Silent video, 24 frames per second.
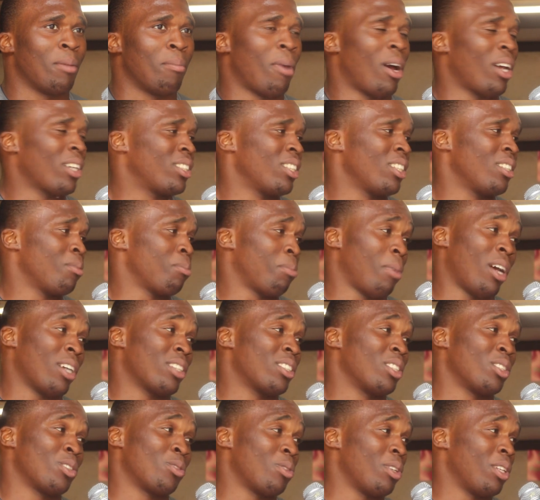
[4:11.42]
boxing
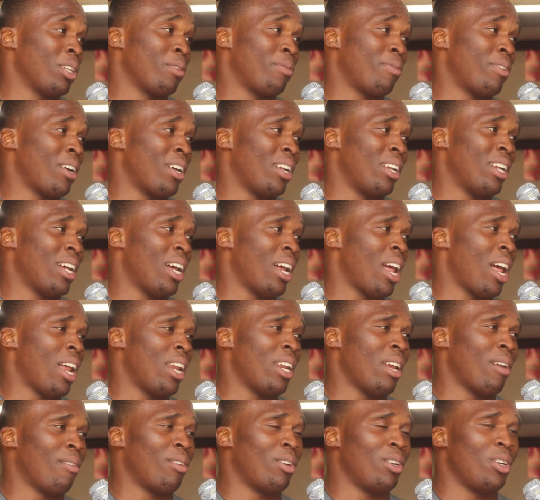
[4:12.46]
boxing is really fun. I, I,
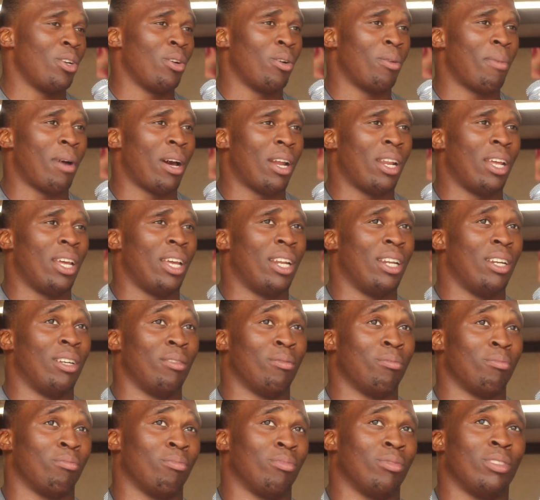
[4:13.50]
never knew about it,
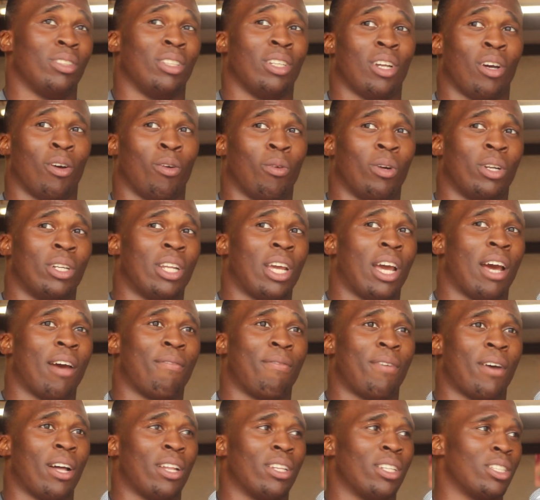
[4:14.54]
and you know, one day I
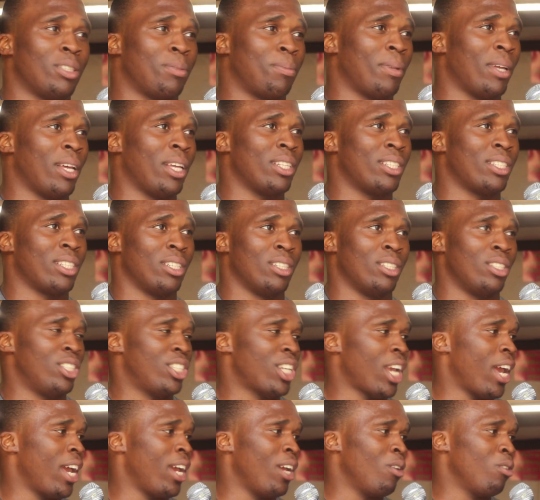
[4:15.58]
found this place, and
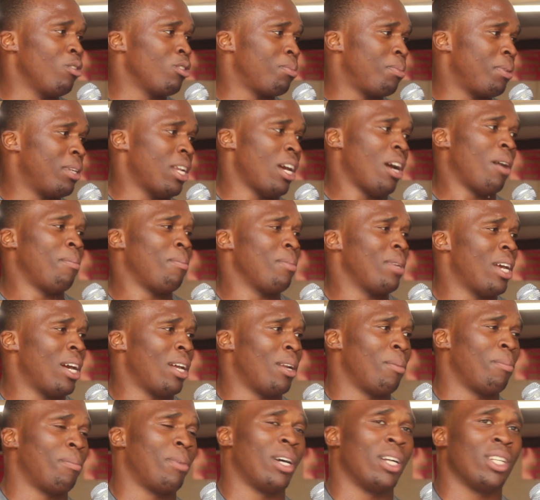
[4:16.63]
Jay, who's been helping me
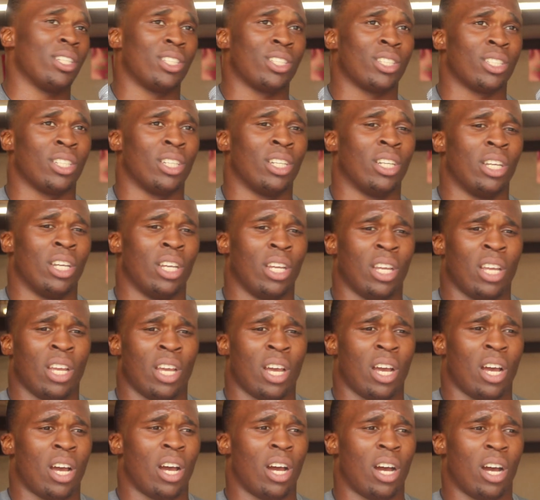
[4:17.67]
out a bunch,
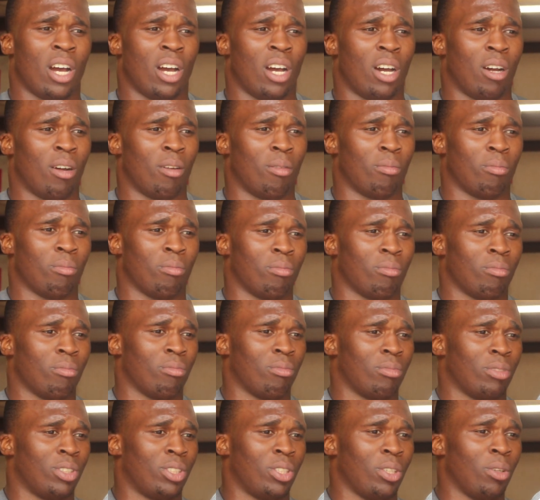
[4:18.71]
uh,
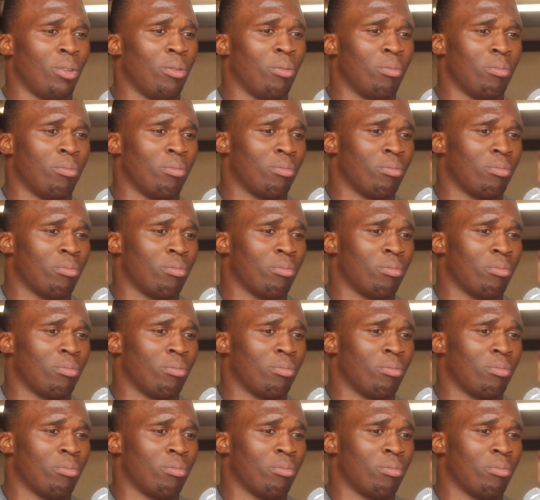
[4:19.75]
shoot,